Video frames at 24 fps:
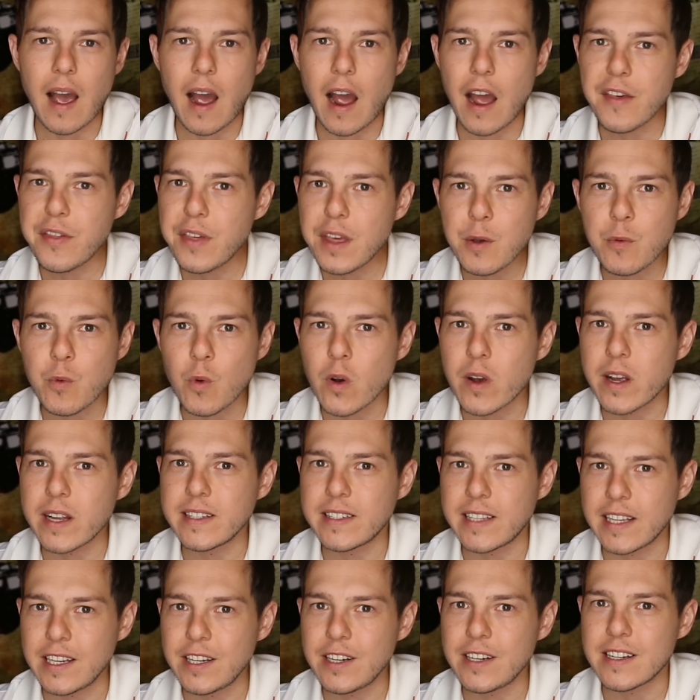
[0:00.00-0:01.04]
I think we'll
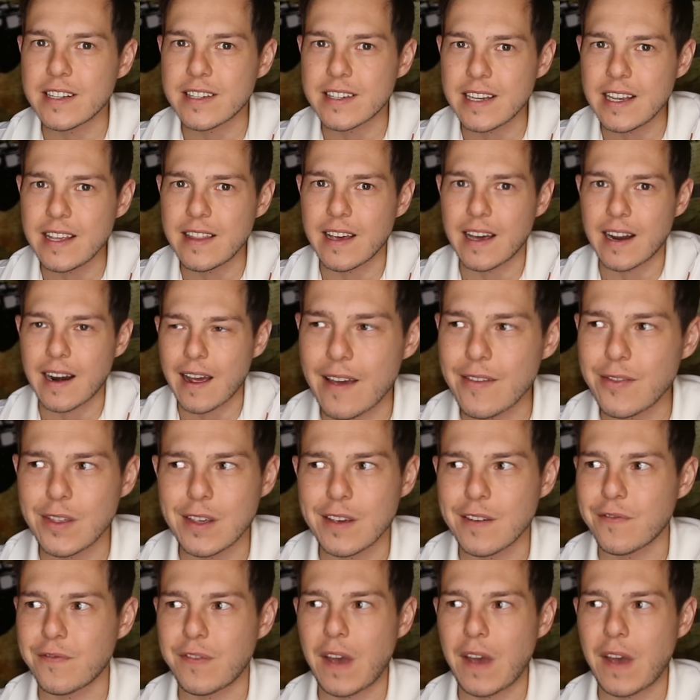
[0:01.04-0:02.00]
continue to see that. I think